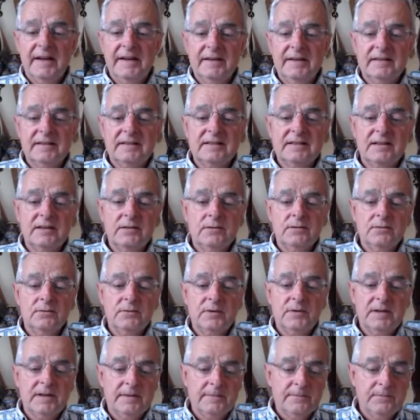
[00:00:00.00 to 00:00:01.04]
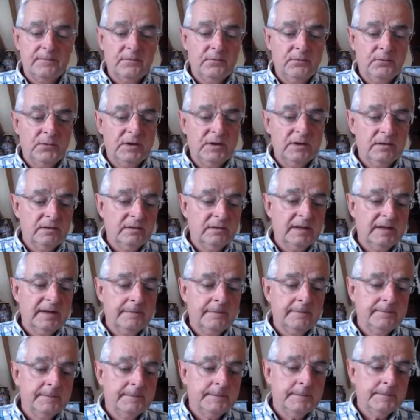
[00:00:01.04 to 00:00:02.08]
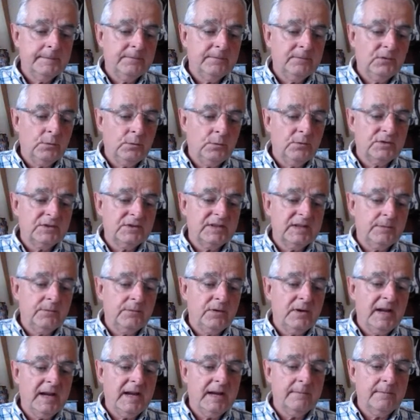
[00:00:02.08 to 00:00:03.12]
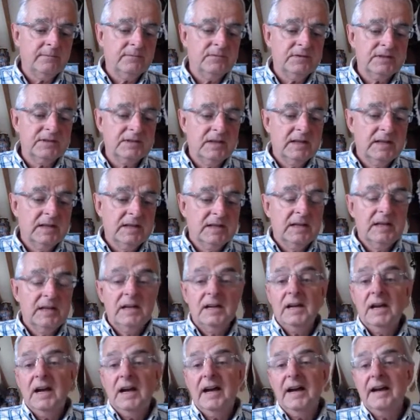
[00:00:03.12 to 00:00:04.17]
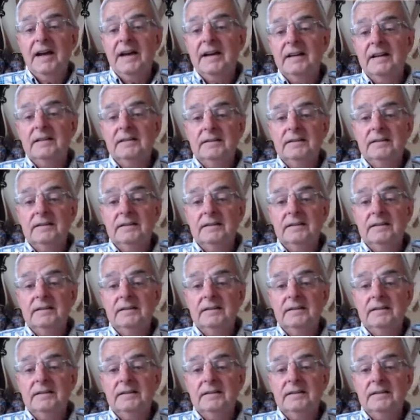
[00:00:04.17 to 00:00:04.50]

So we'll see what happens. The